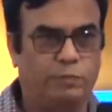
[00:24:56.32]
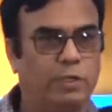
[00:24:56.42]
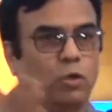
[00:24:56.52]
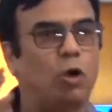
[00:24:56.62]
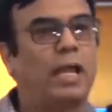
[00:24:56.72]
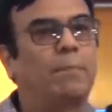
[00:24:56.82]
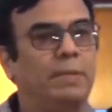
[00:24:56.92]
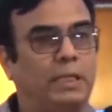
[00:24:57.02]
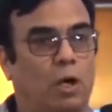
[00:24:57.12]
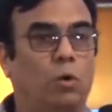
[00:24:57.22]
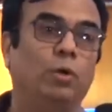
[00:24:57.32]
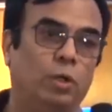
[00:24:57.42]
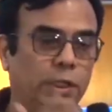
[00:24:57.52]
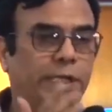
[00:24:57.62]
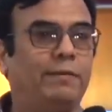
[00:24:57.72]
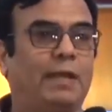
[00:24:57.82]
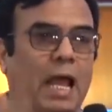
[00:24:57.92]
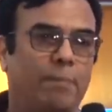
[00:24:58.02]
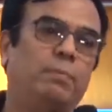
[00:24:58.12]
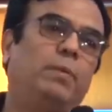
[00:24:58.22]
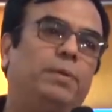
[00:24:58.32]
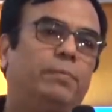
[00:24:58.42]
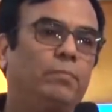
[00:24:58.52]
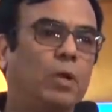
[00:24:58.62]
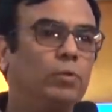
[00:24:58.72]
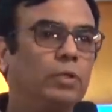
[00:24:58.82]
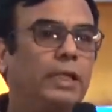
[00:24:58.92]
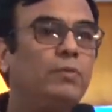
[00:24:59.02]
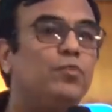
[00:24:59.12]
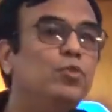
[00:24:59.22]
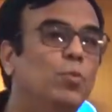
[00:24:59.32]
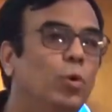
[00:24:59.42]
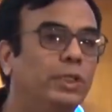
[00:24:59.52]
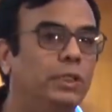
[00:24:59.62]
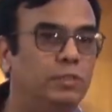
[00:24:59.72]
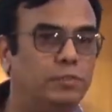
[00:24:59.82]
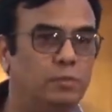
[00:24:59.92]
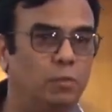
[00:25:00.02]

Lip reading: it will not happen now. It will happen maybe down the line few more years,